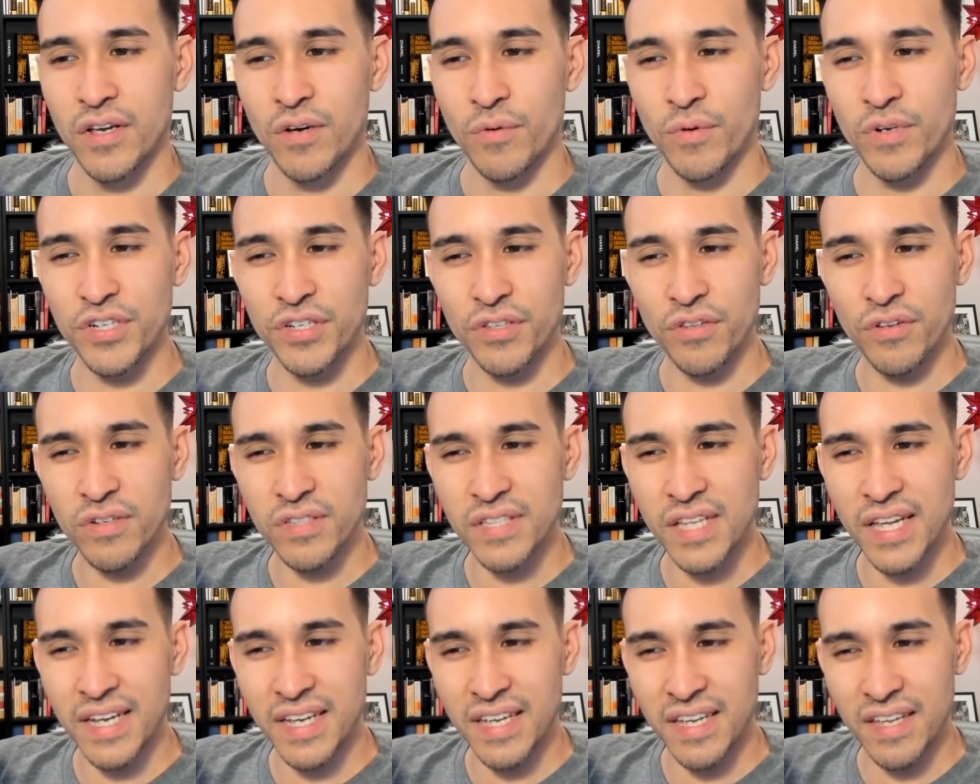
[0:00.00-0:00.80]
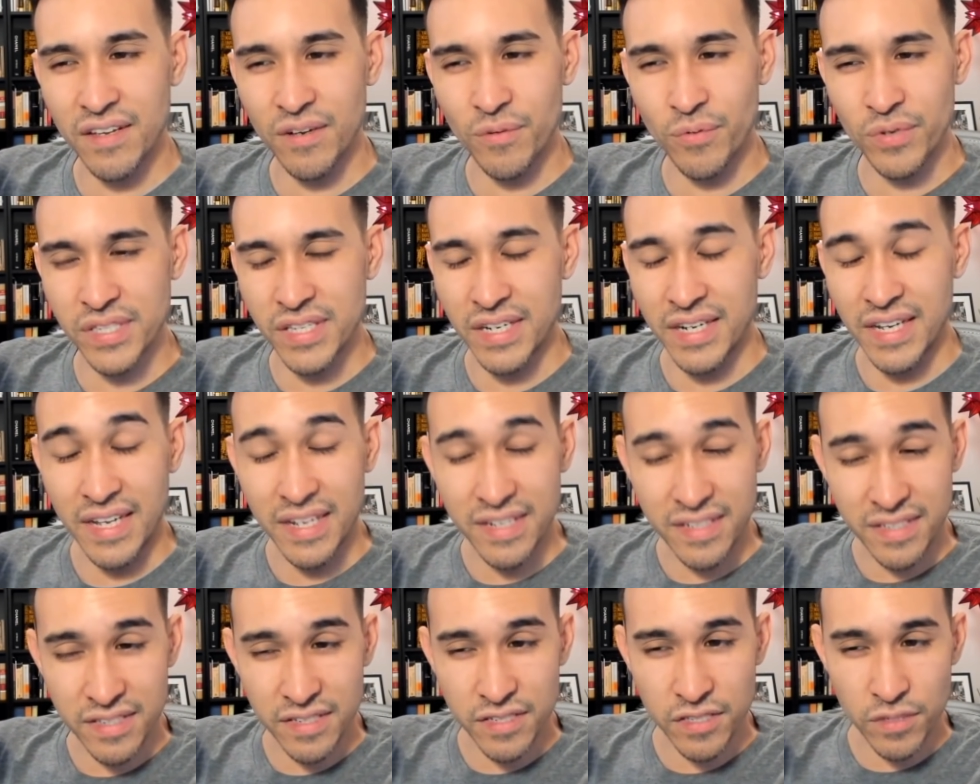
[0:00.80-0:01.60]
which it looks like it was an
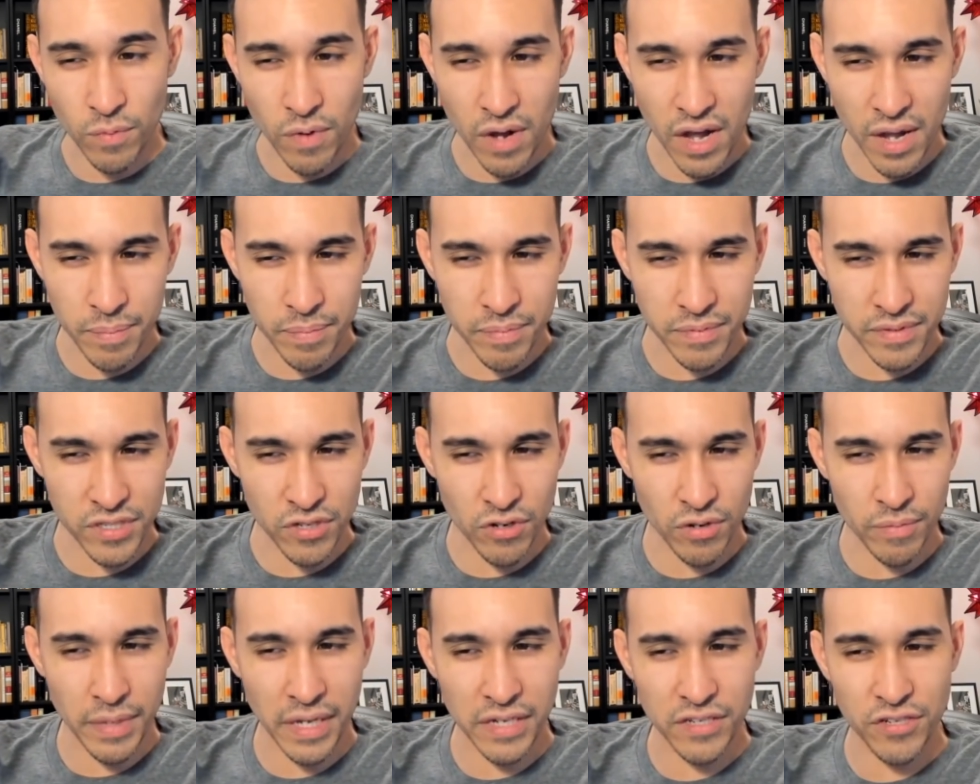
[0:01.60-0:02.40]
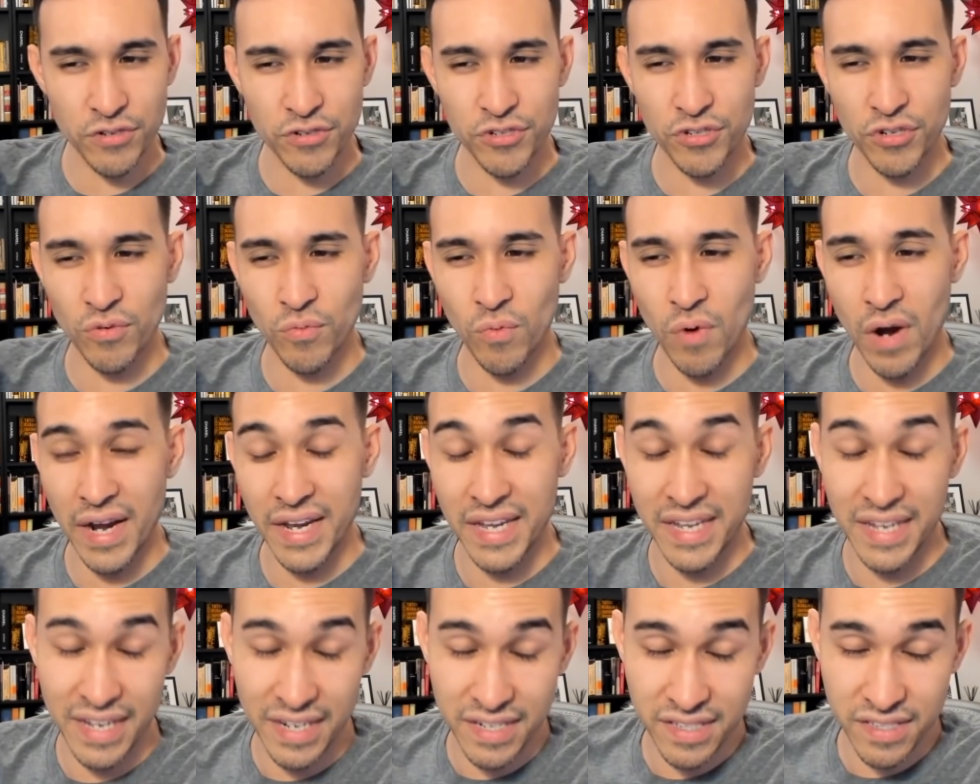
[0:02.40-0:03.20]
insta-swap, so I'm not too sure why
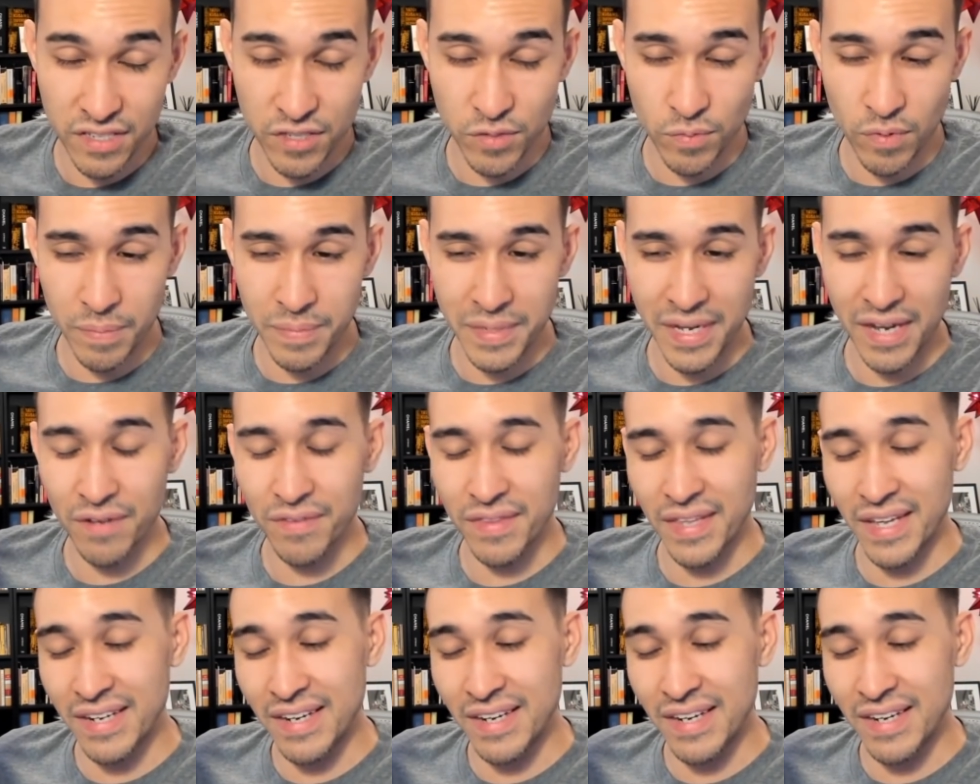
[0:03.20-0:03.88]
he insta-swapped out.